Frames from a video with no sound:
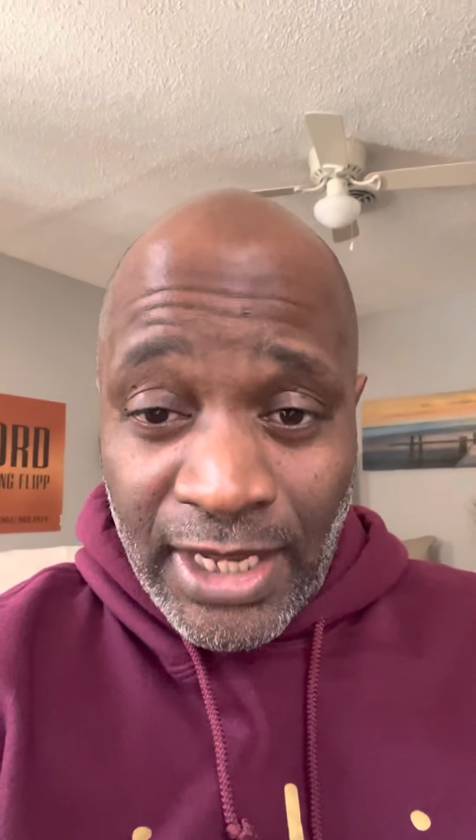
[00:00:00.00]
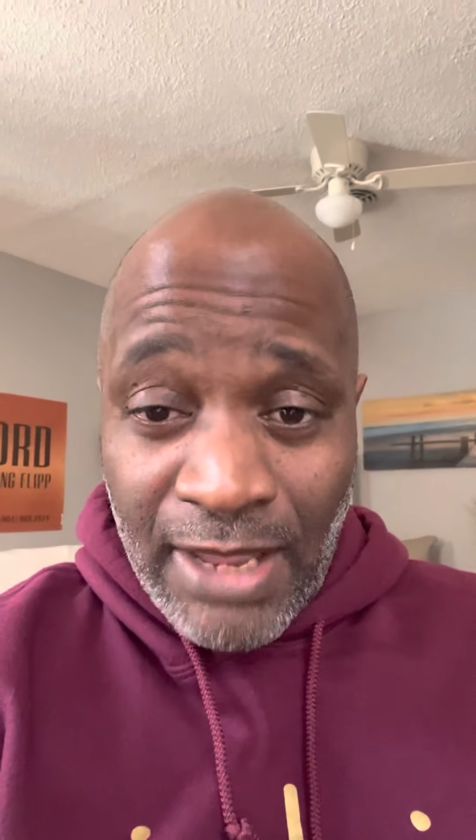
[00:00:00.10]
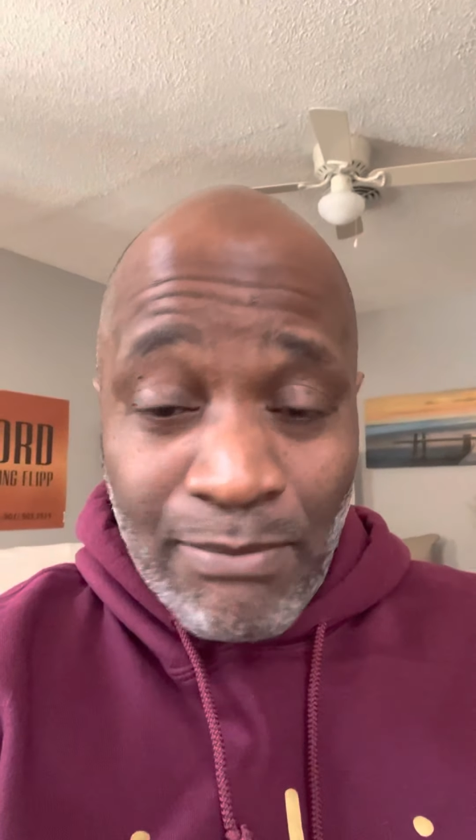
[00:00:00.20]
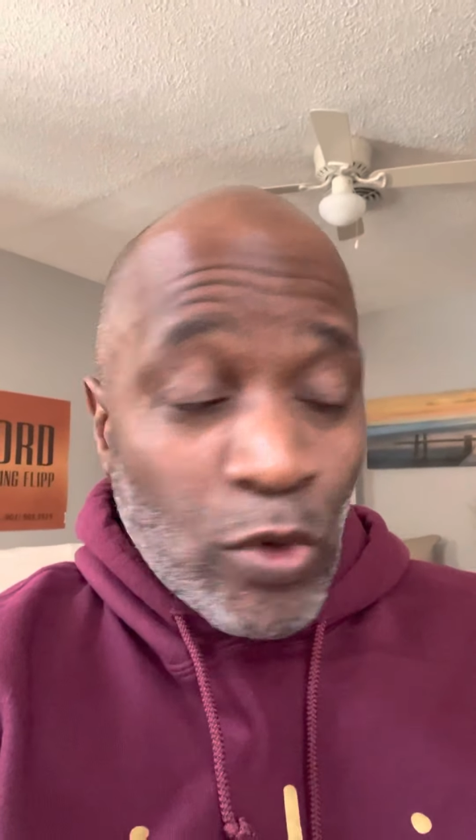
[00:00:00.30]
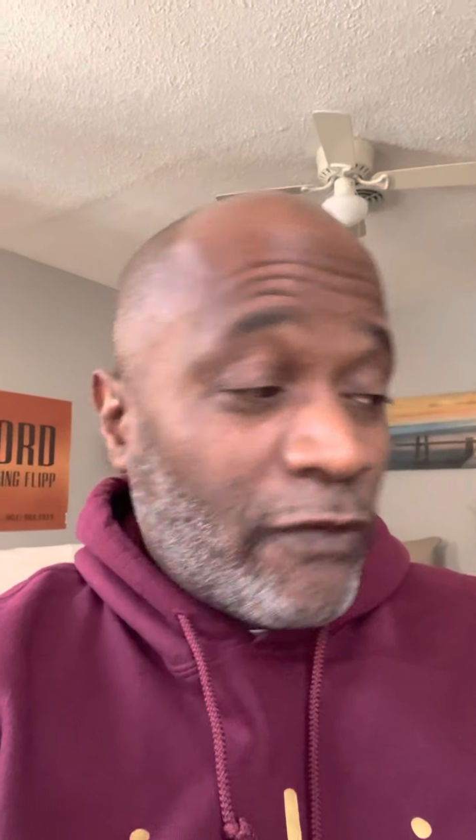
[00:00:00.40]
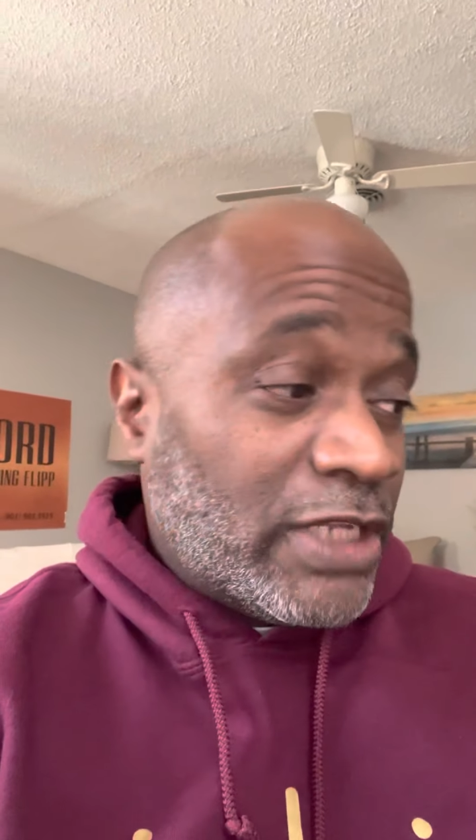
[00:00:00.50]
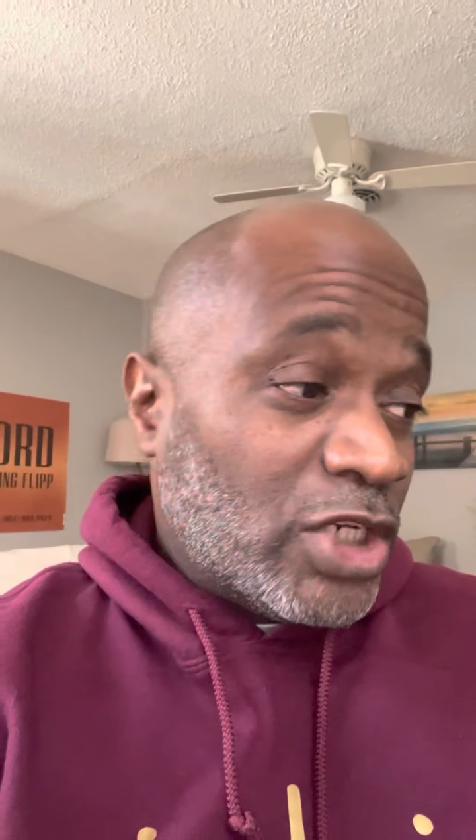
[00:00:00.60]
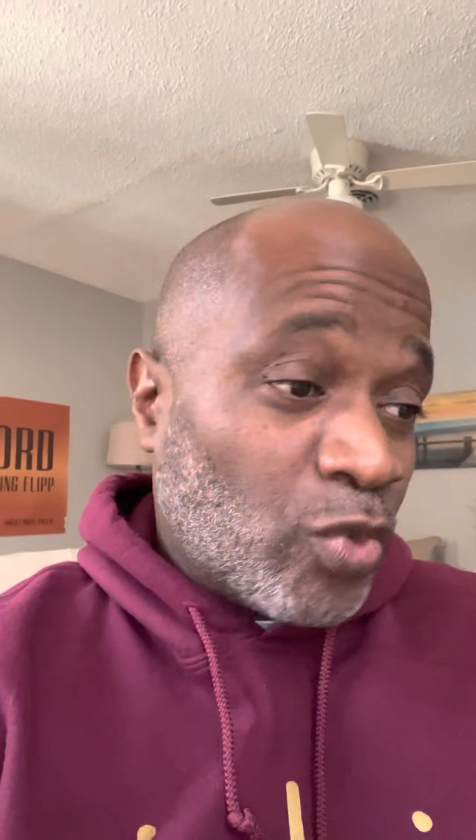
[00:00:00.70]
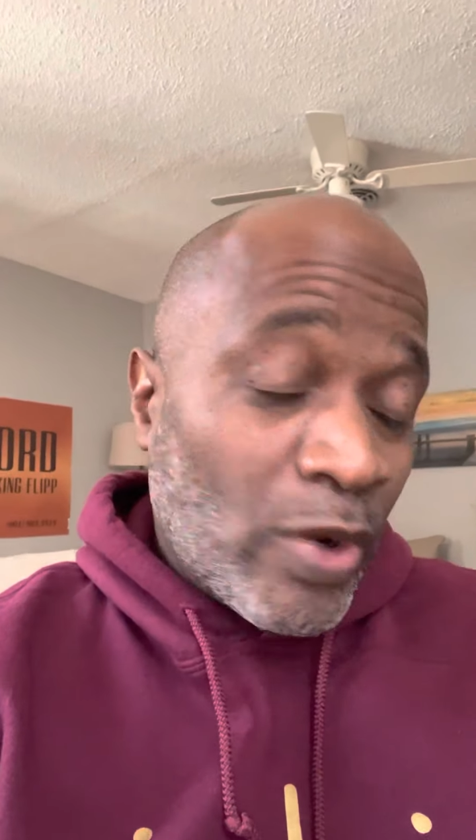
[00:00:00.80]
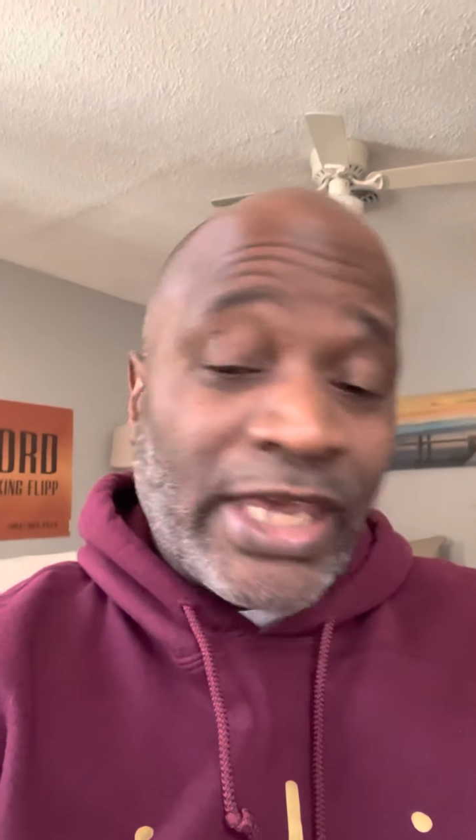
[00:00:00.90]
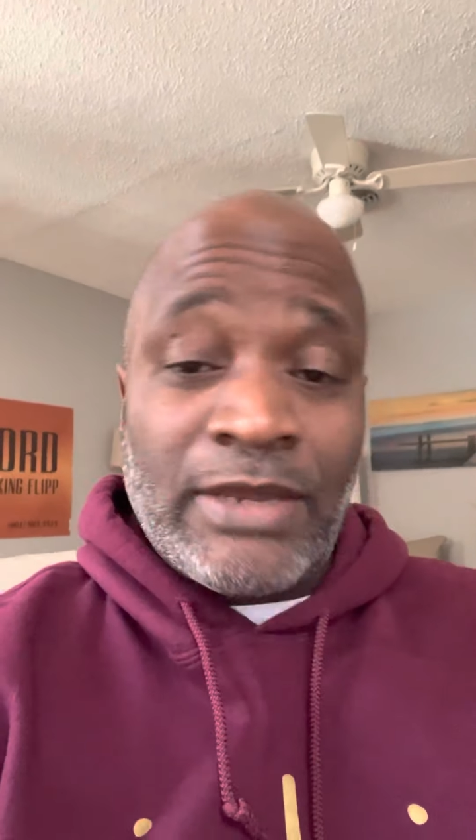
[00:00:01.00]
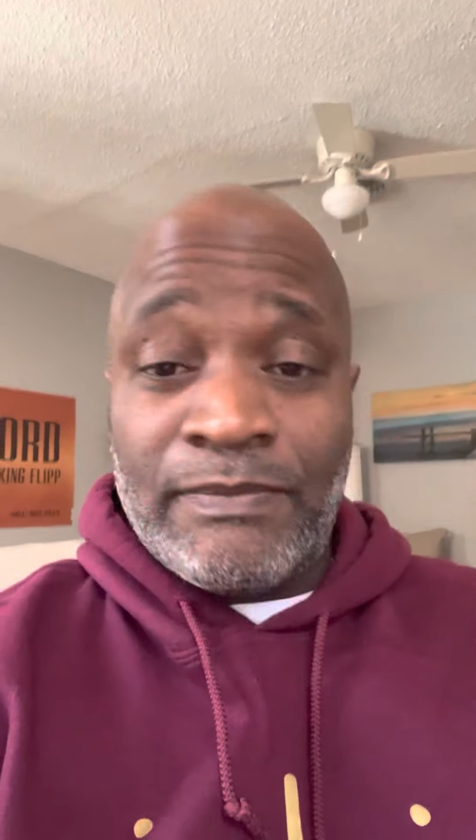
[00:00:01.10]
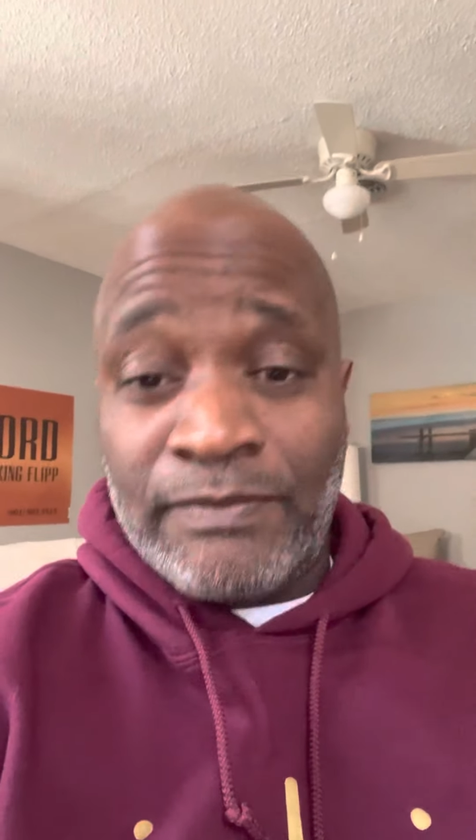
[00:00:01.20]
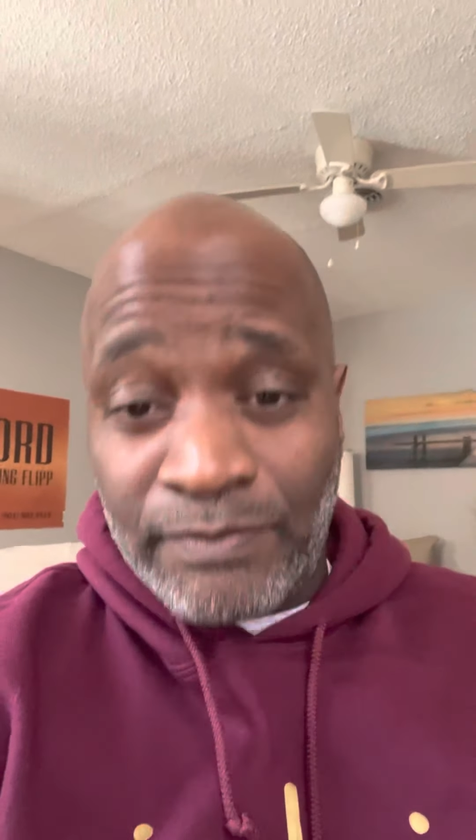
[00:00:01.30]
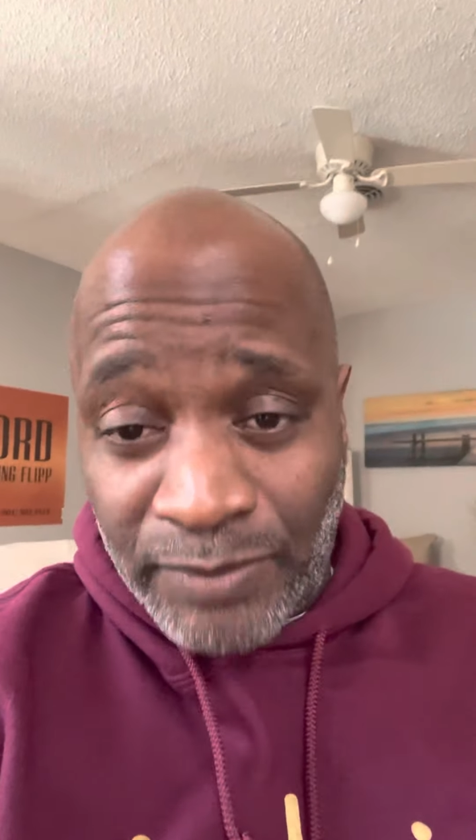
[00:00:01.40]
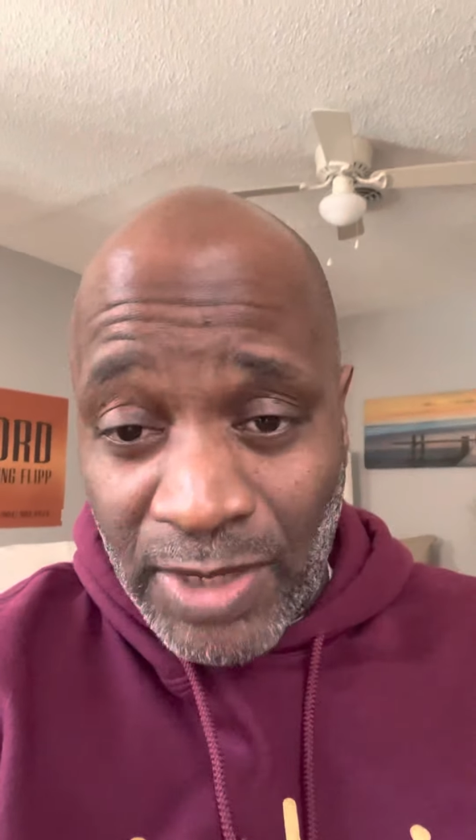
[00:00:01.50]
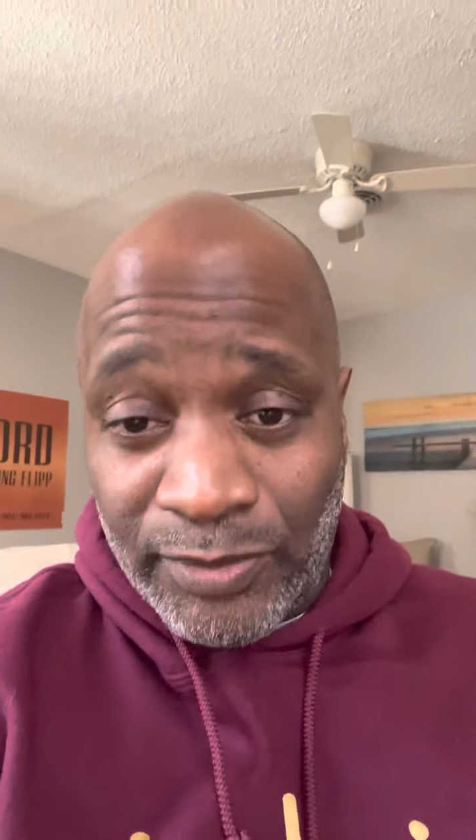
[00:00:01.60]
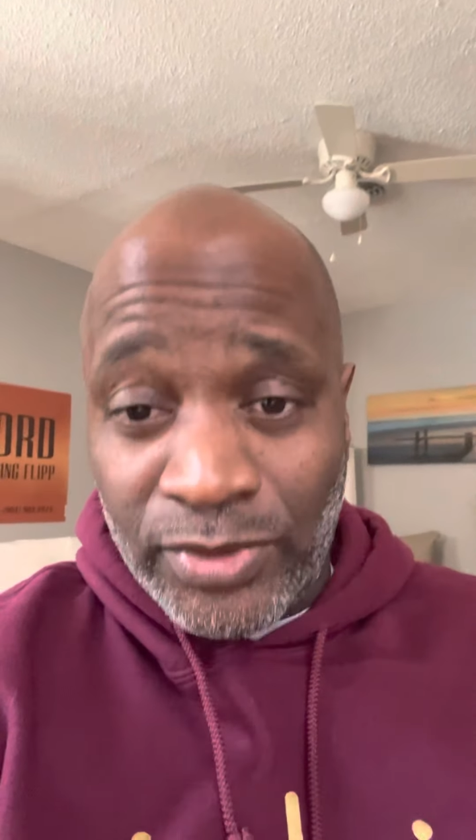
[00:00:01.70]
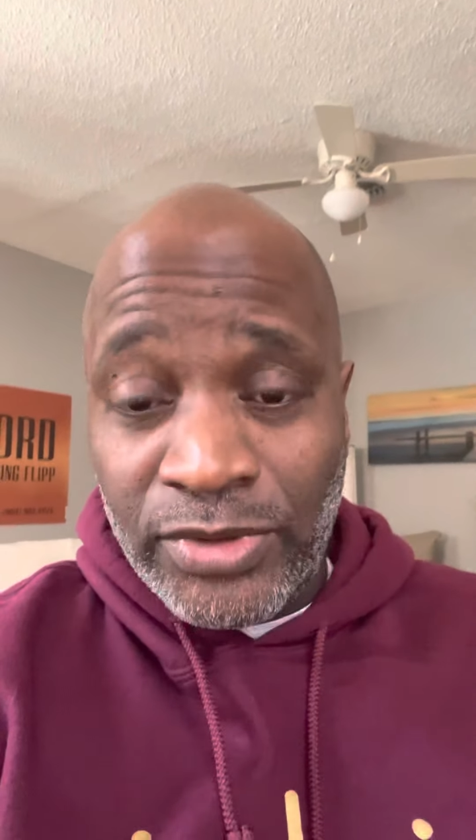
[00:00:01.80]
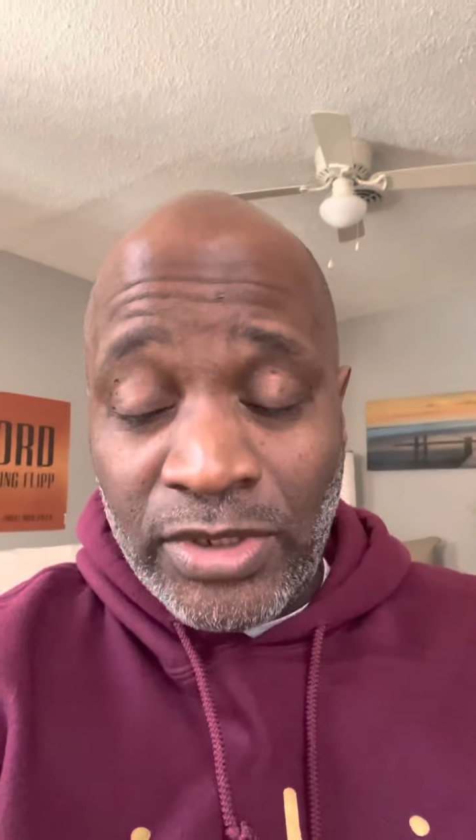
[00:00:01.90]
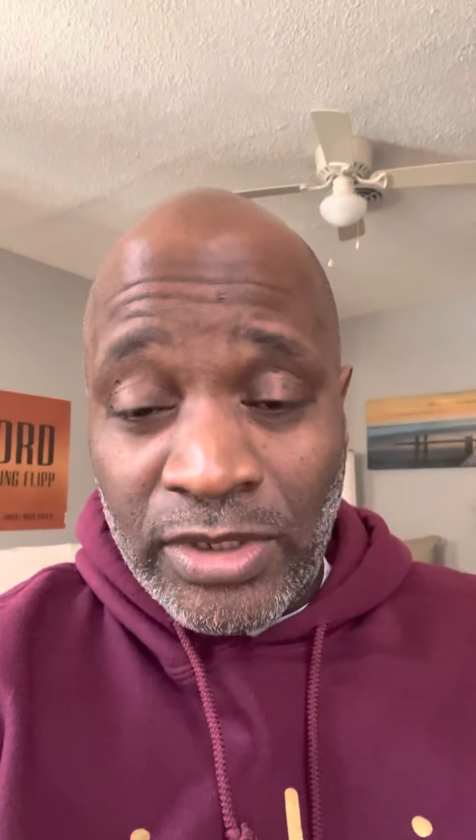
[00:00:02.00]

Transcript: and move these wicked people